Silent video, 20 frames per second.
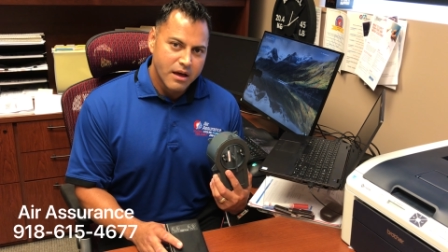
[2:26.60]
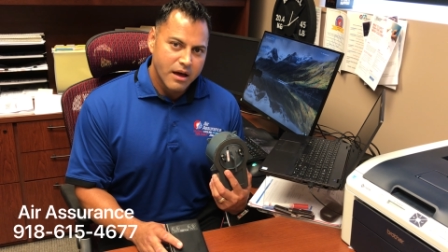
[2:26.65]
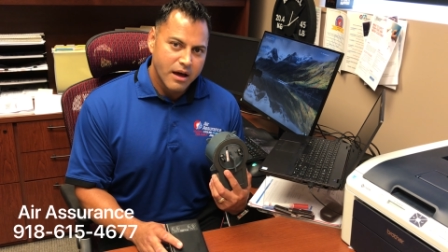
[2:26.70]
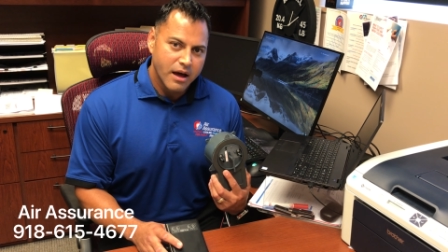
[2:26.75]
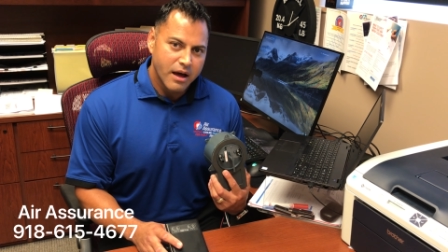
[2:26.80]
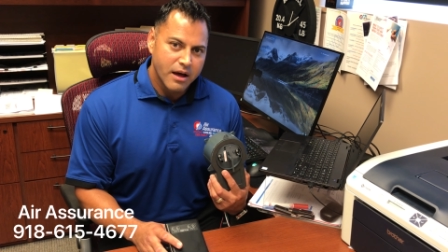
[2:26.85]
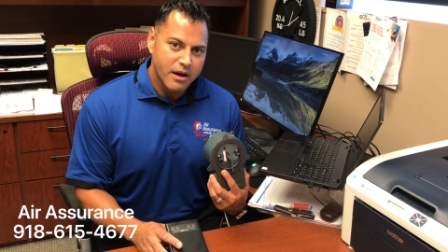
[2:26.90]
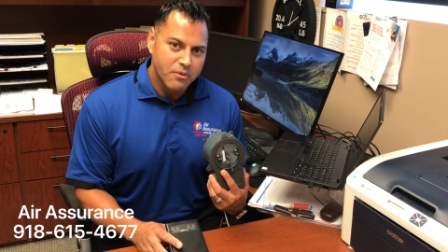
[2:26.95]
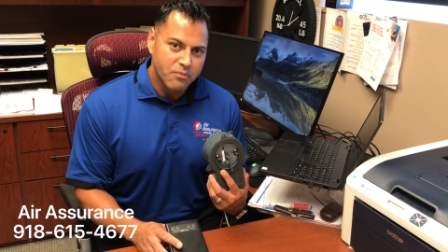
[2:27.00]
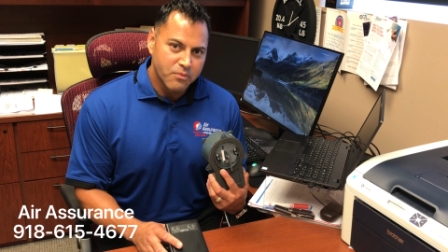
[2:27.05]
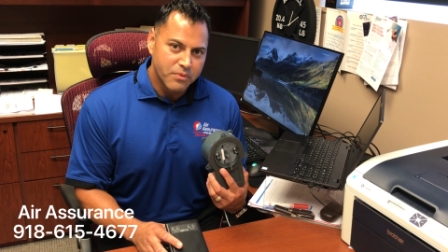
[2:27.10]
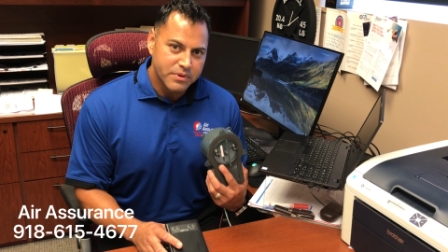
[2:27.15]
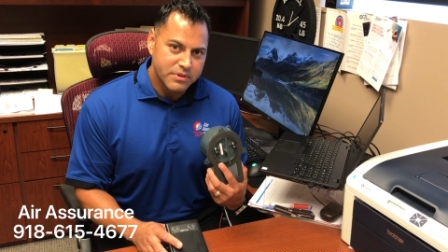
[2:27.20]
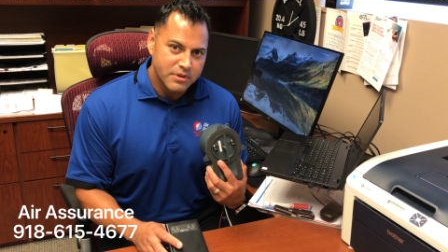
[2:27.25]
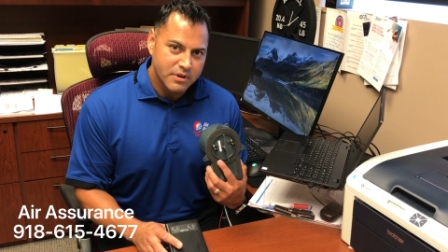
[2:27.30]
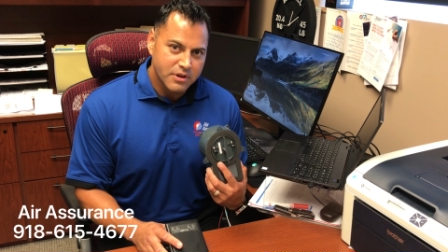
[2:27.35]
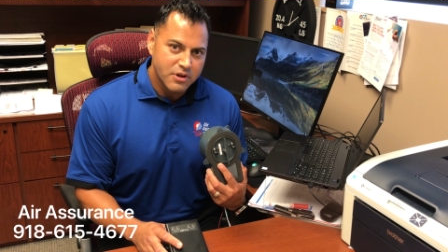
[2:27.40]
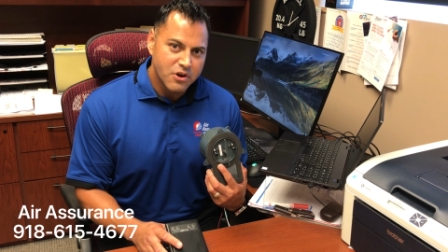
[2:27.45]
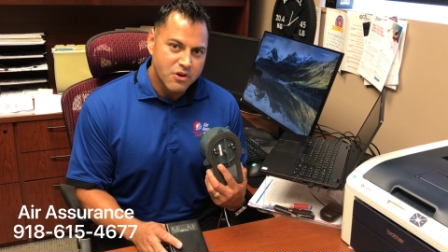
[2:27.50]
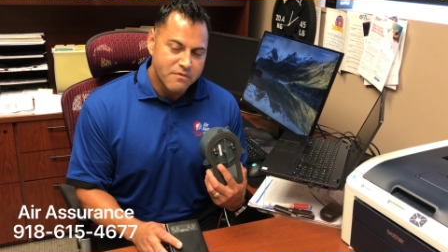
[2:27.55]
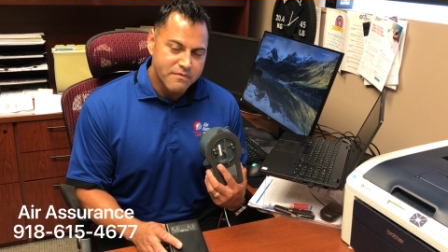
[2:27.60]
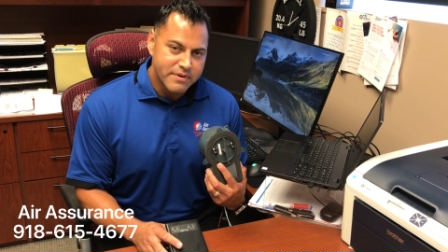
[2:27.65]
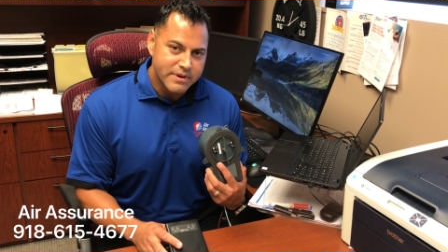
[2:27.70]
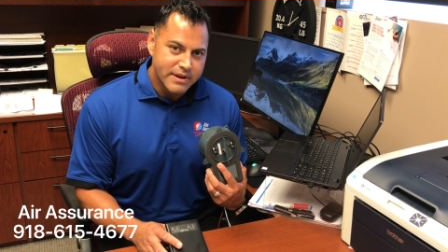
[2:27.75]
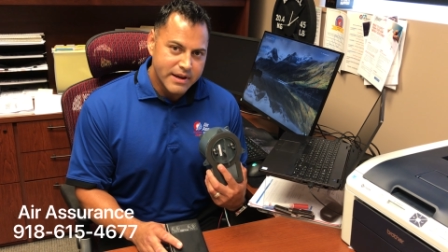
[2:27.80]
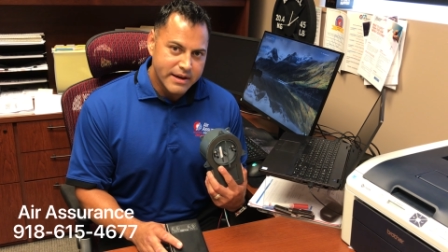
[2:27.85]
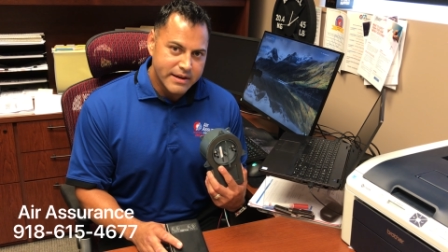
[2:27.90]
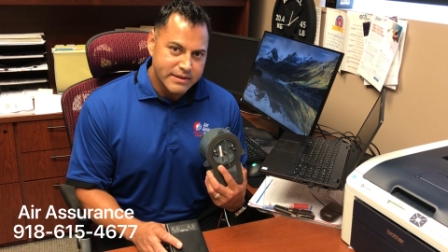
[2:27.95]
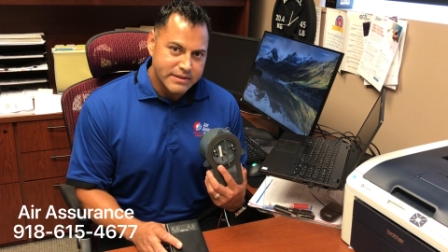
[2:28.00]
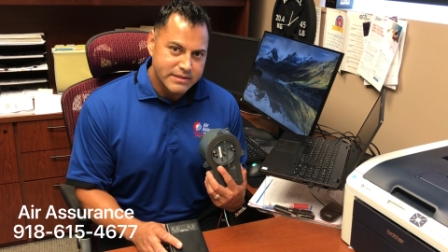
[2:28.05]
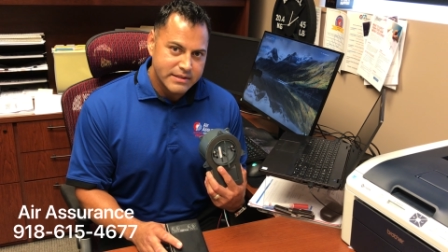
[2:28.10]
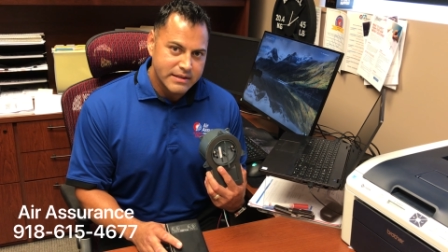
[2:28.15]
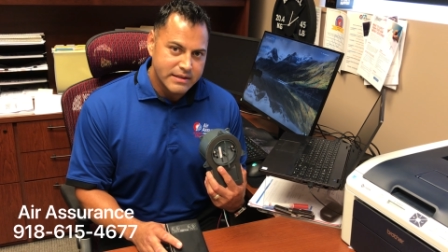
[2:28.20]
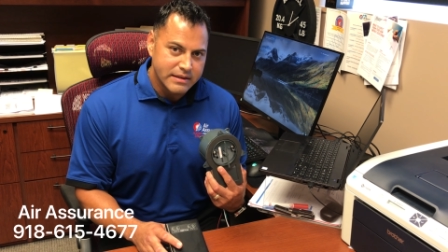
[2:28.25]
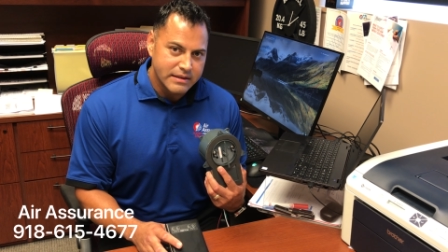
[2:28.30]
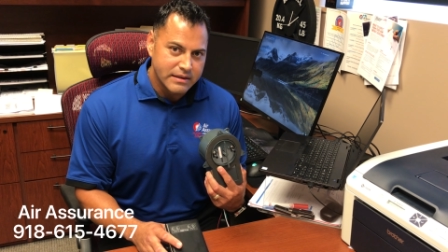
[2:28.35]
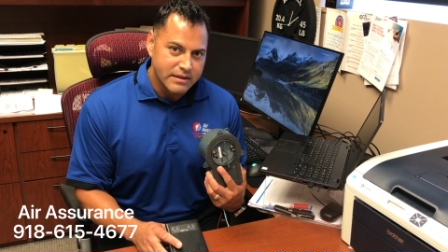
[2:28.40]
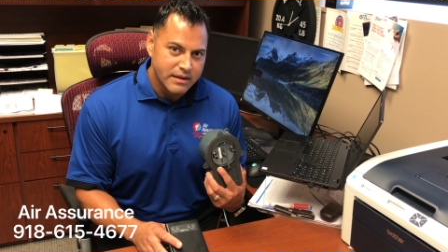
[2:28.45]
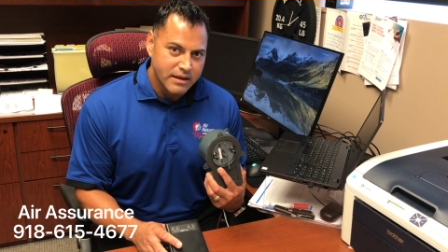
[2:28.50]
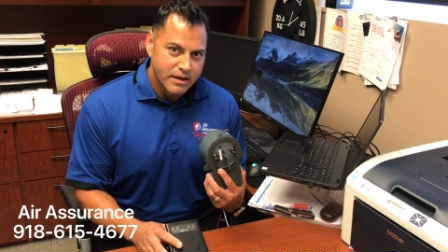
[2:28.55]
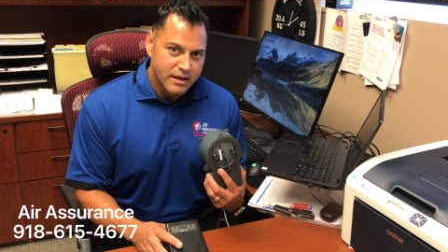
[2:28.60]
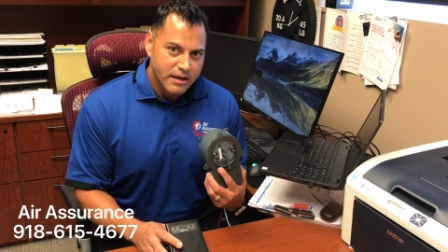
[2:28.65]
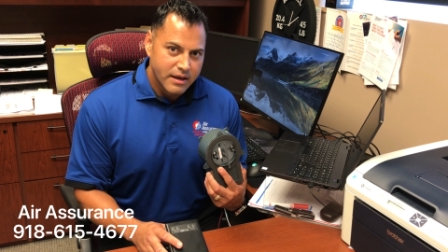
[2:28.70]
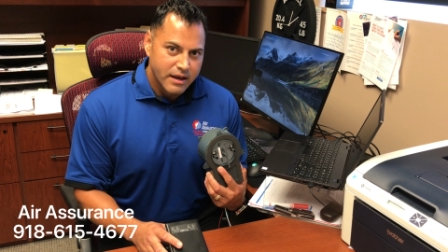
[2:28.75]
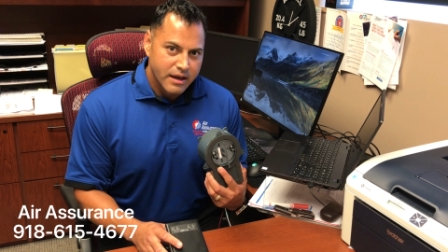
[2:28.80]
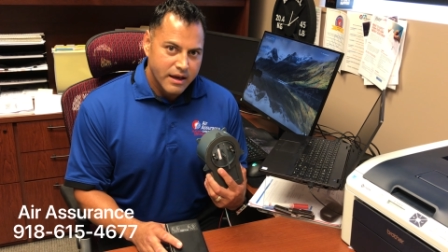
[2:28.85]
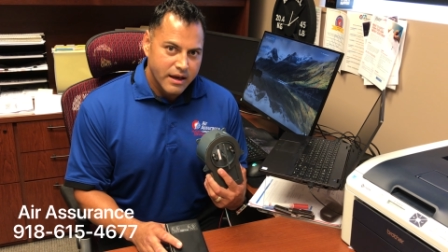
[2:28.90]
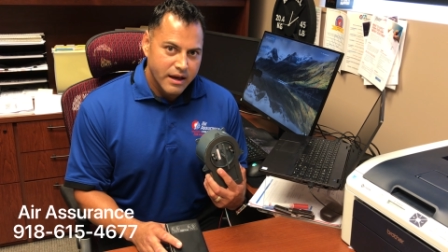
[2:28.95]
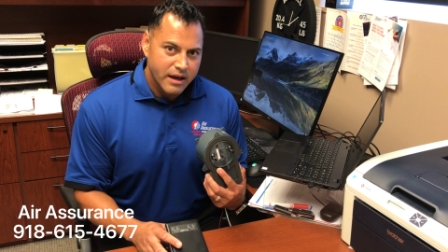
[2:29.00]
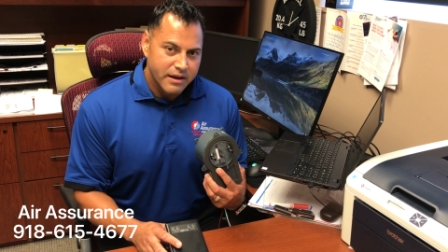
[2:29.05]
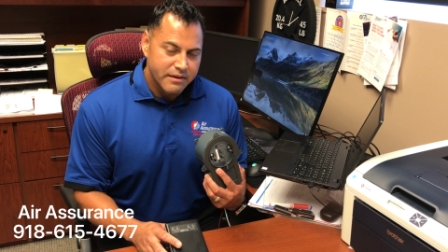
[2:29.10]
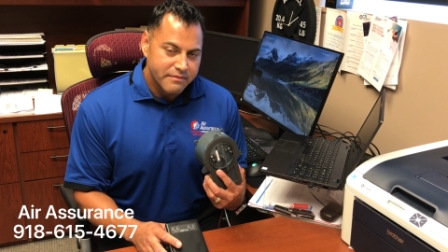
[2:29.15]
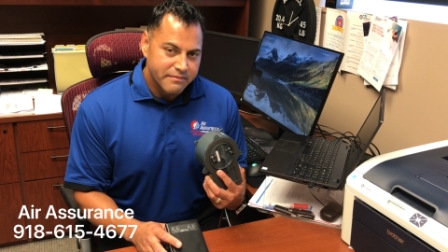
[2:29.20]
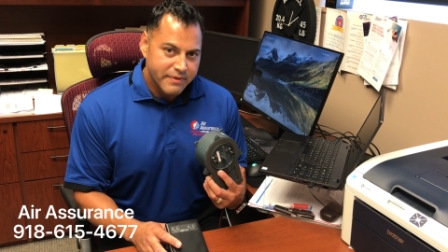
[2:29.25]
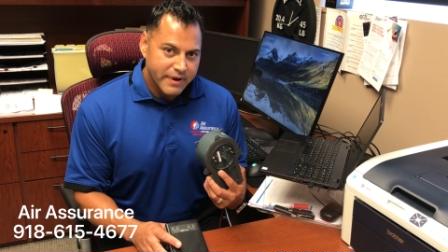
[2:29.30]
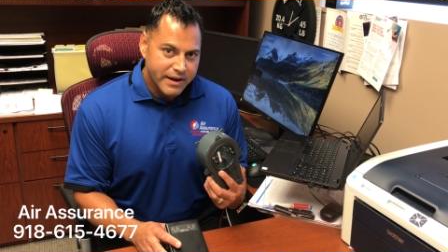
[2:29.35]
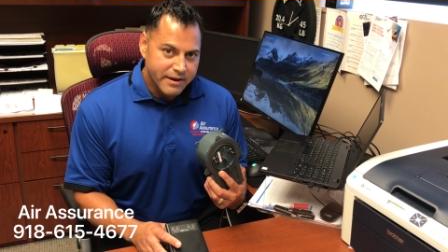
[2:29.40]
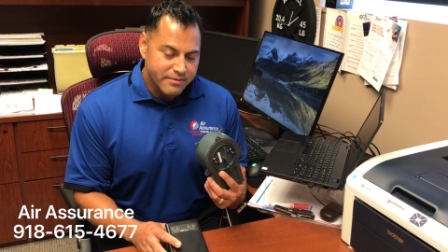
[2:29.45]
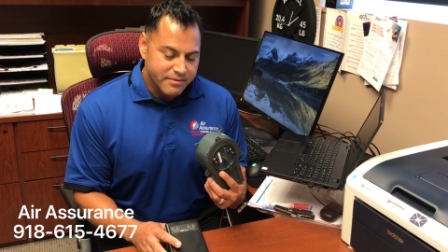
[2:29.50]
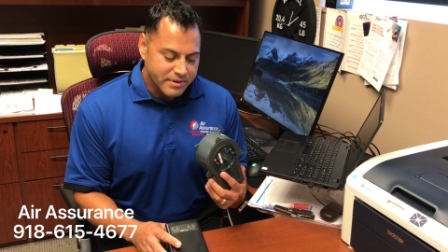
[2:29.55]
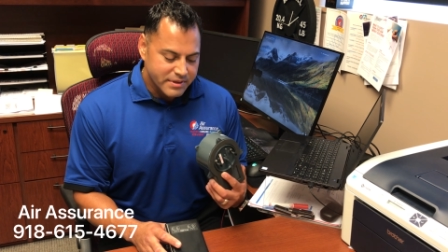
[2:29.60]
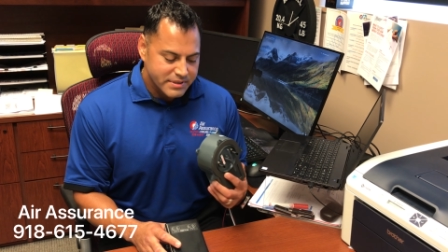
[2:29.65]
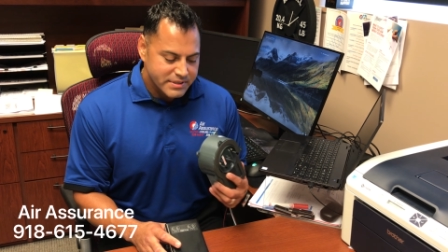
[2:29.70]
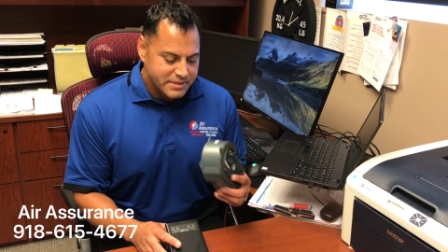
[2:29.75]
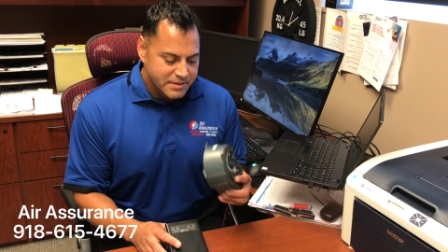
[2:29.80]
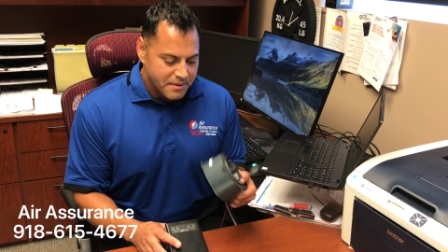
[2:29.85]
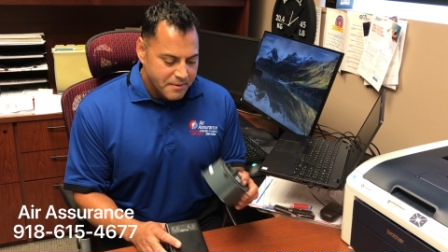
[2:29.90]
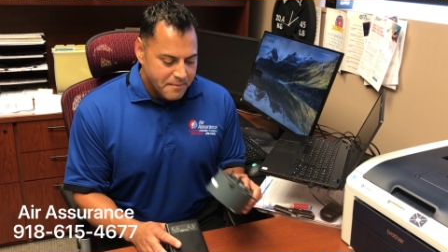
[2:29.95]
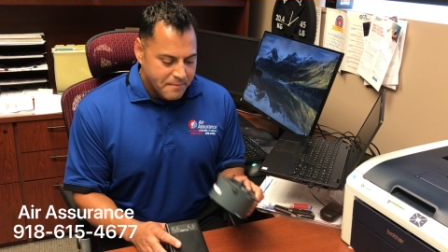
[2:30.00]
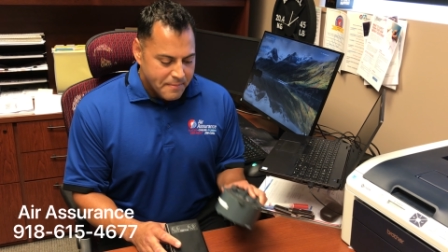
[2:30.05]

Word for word: uh, with the COVID-19 uh, virus.